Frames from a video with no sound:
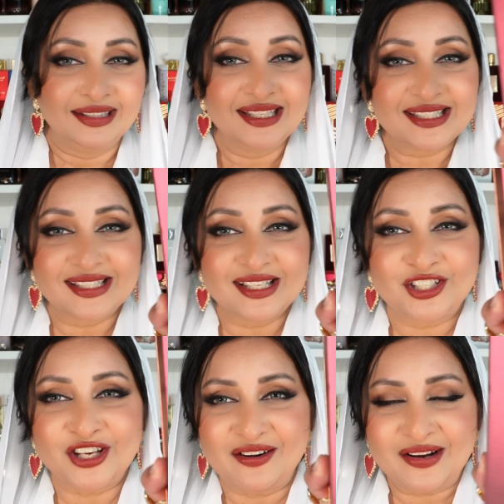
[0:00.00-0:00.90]
This is the
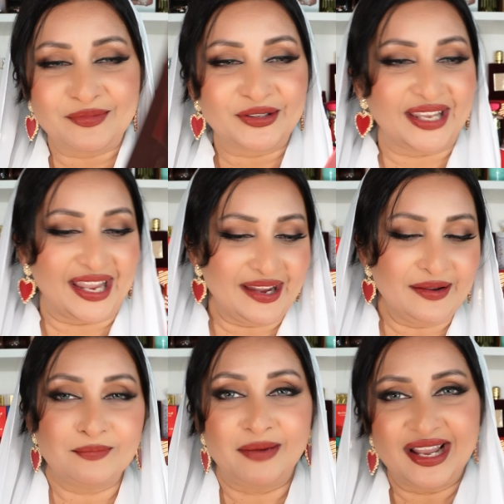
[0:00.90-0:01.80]
Cherry
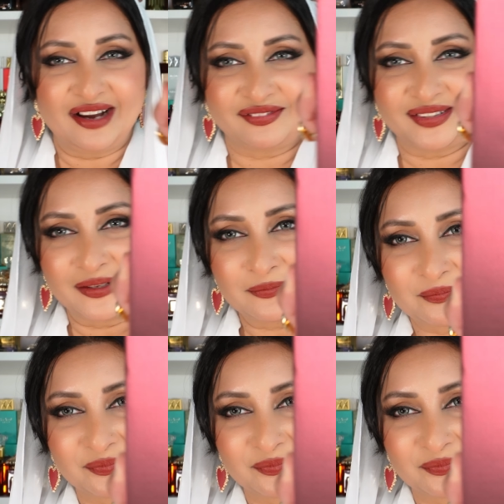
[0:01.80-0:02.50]
Bouquet by Afnan.